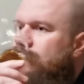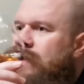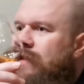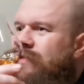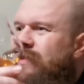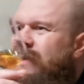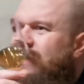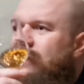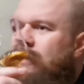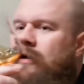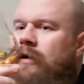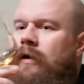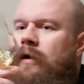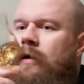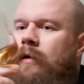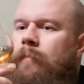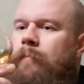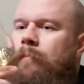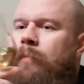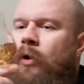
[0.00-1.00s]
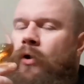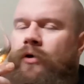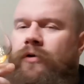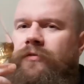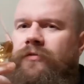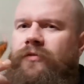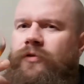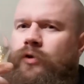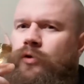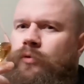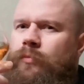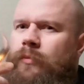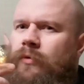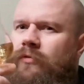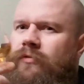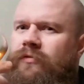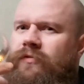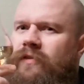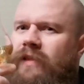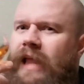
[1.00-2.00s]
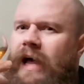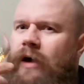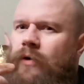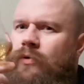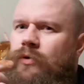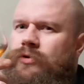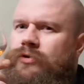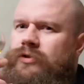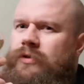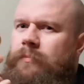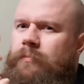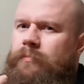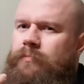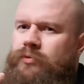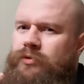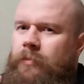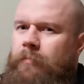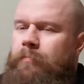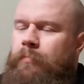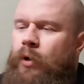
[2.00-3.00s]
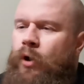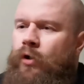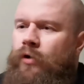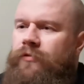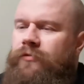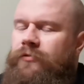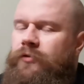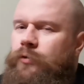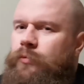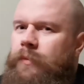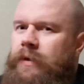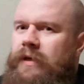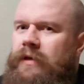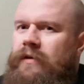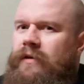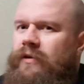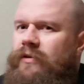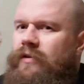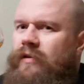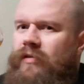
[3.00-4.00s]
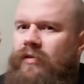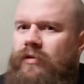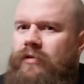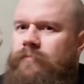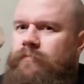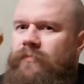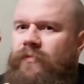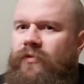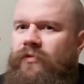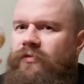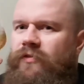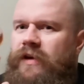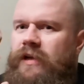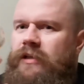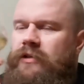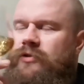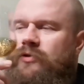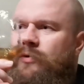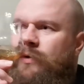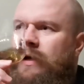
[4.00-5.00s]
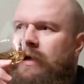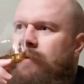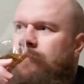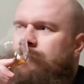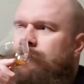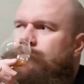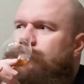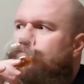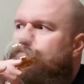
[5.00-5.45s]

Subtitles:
And then perfume or flowers, some perfumey feel to it.